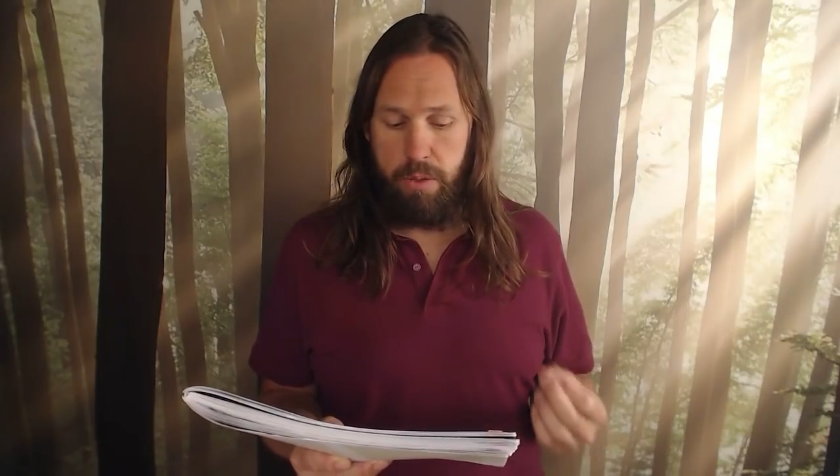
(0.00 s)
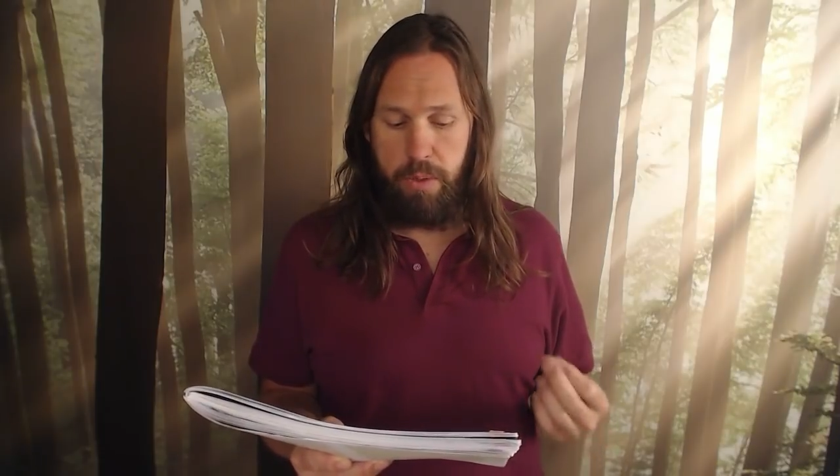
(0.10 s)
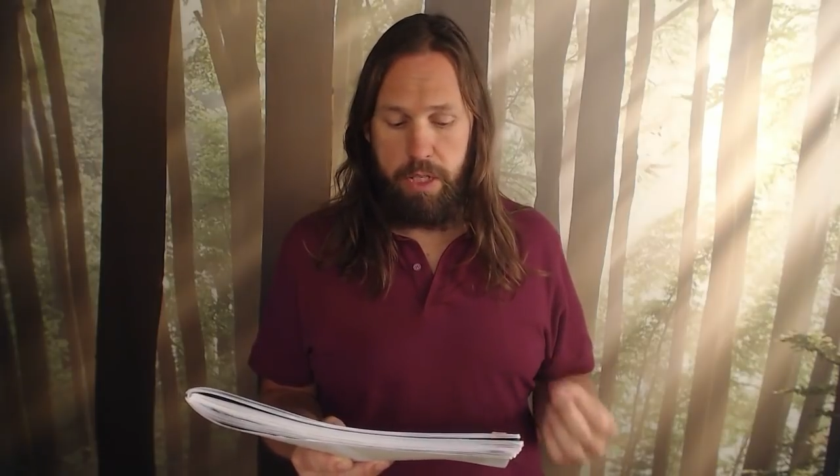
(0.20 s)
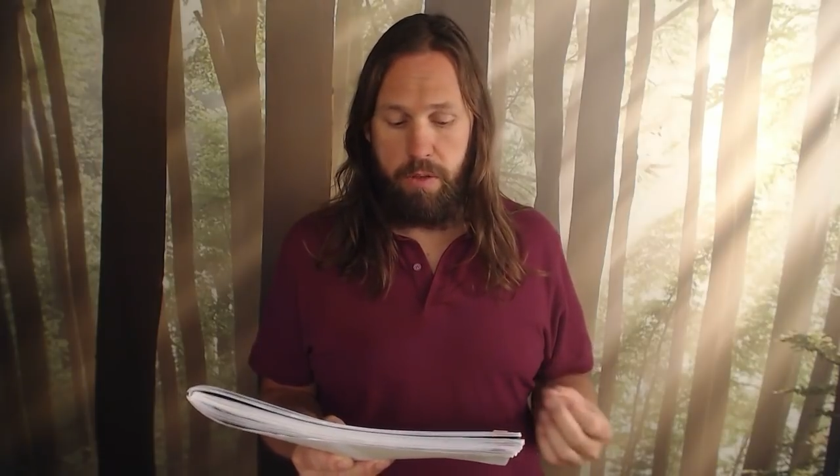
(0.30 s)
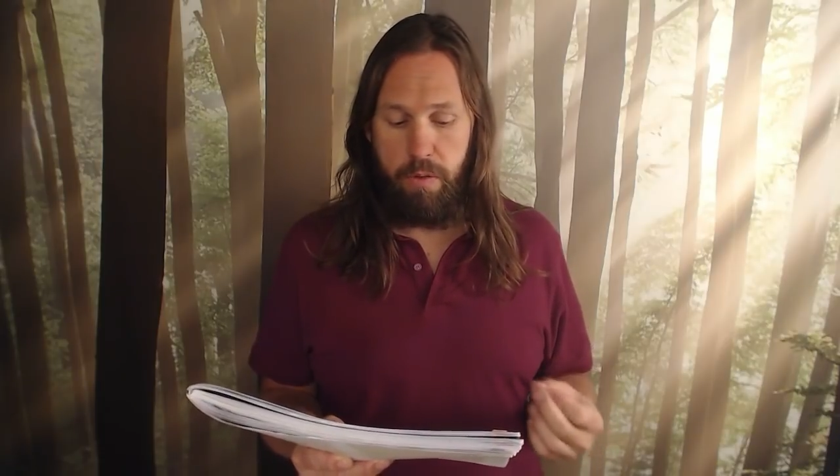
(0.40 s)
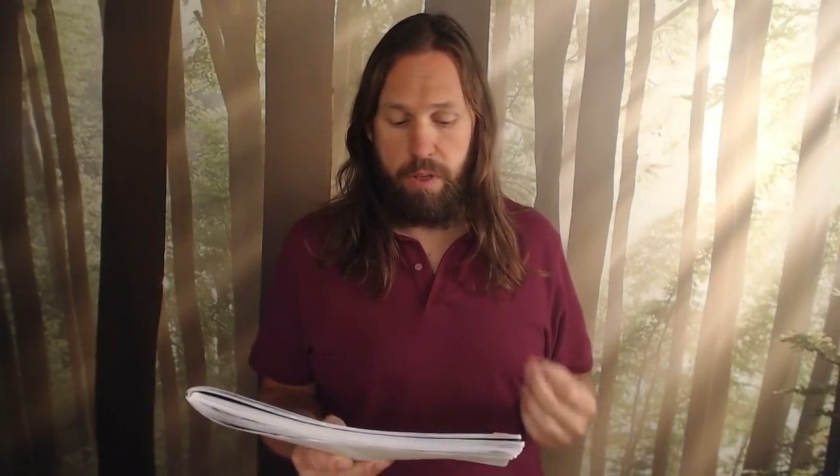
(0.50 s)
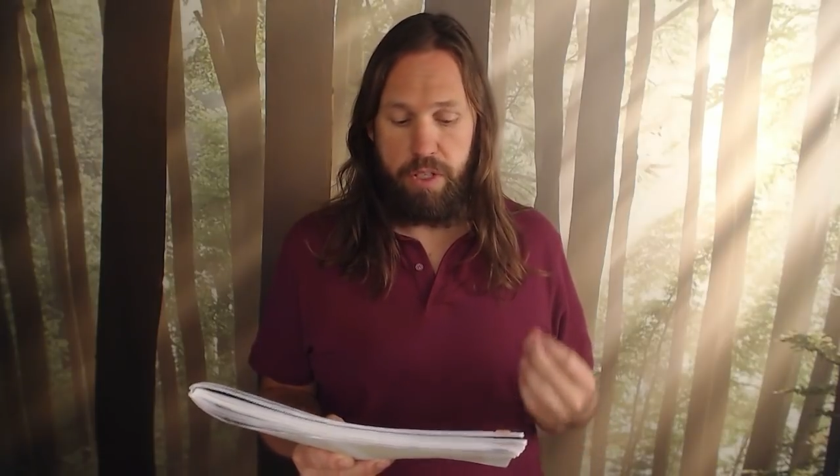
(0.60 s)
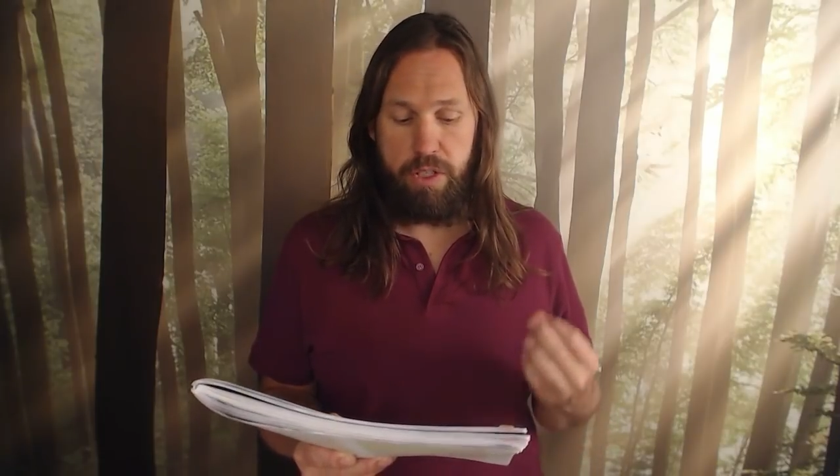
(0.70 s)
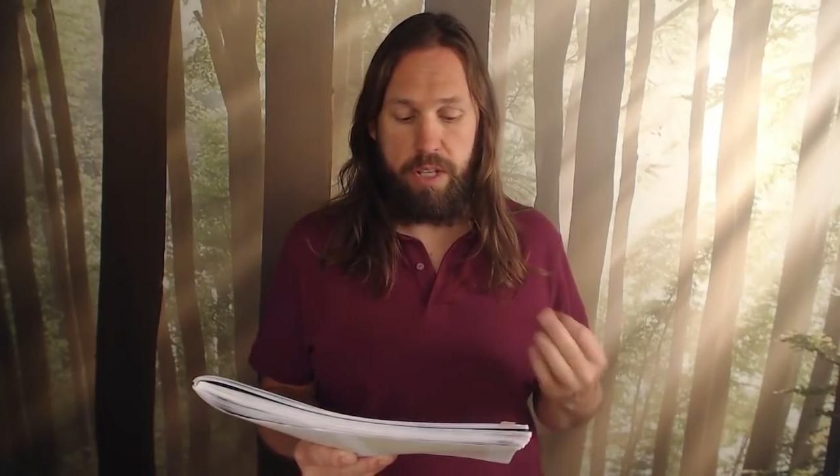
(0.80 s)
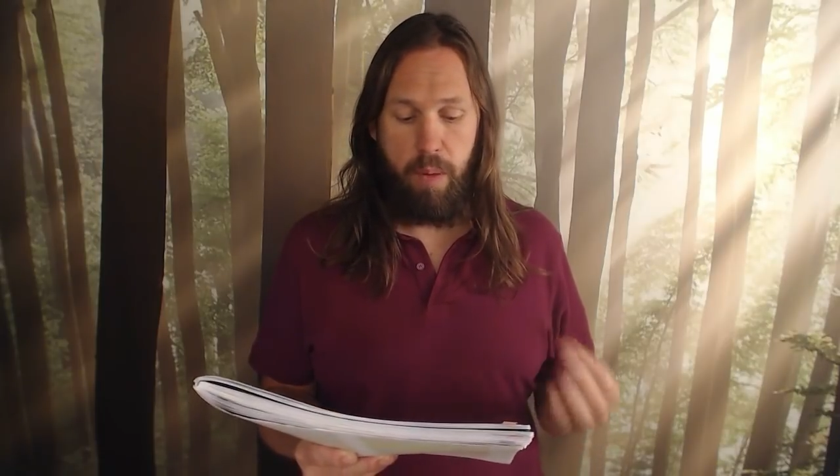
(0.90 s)
reason for
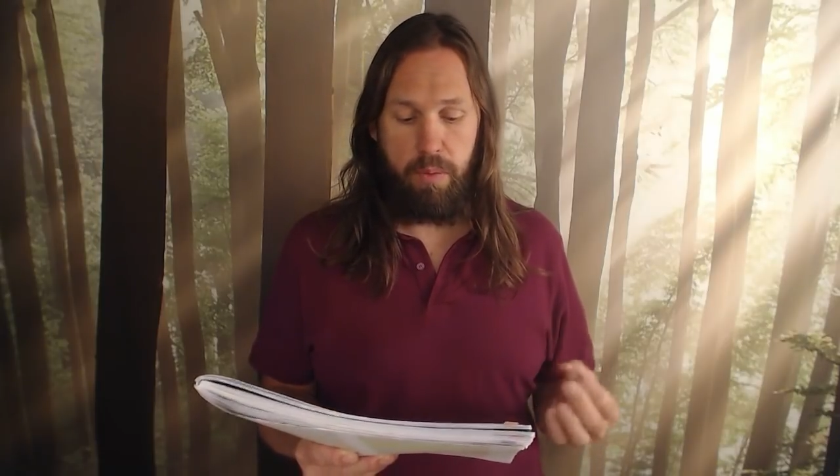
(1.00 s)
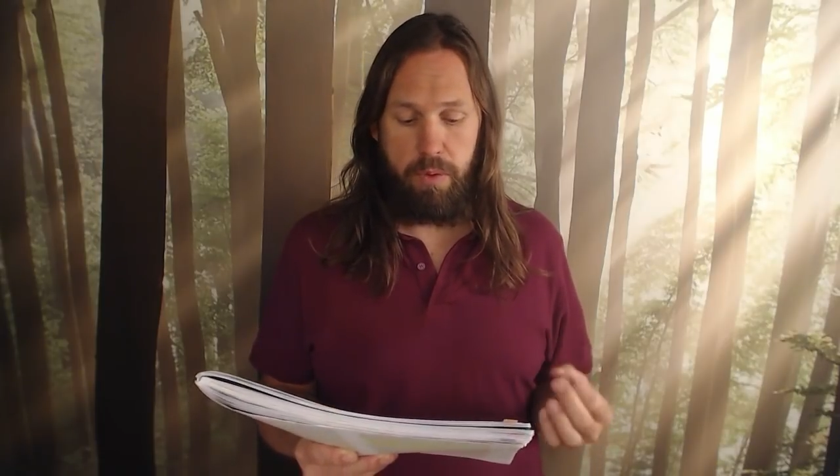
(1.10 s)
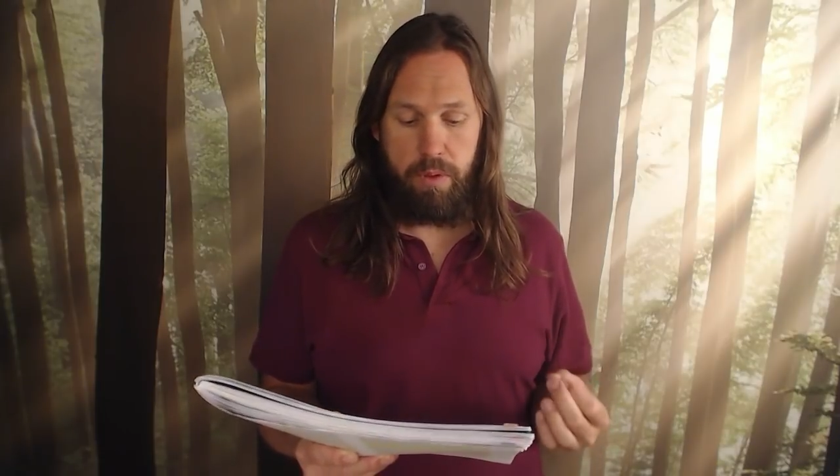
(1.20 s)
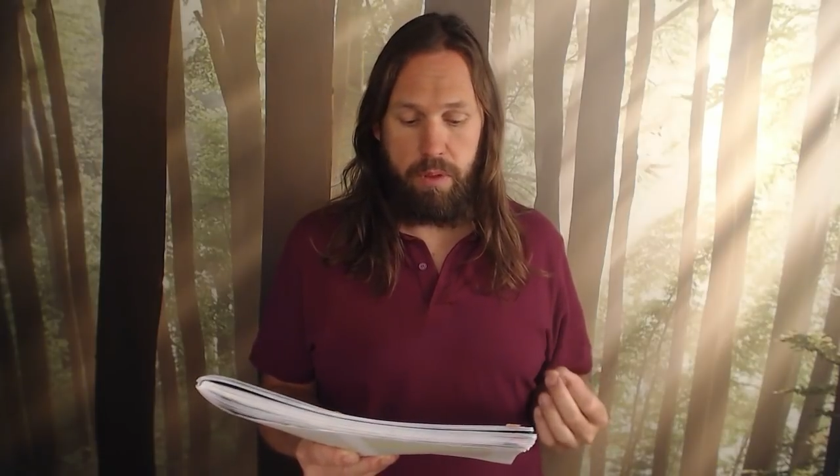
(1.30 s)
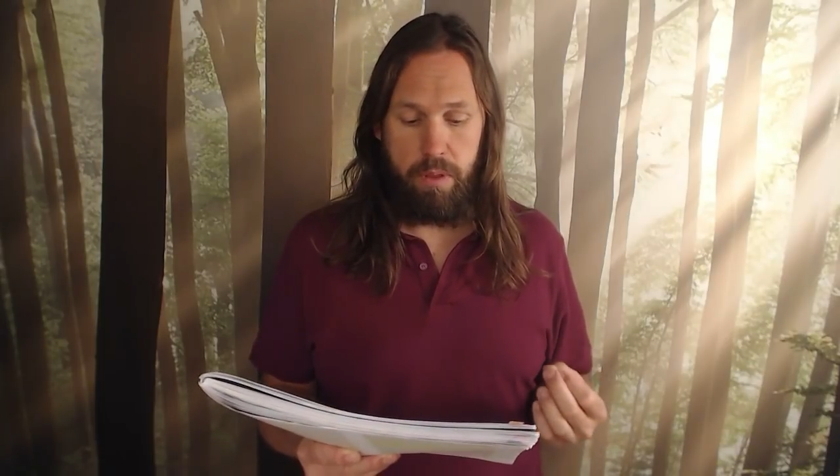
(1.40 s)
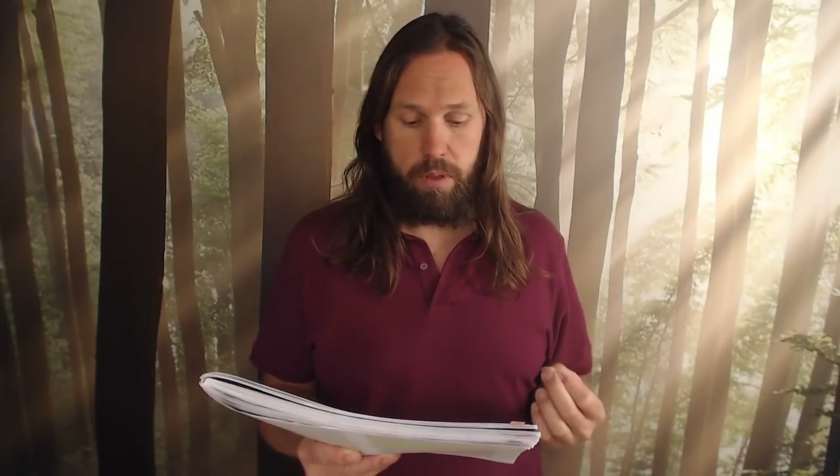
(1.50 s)
this temporal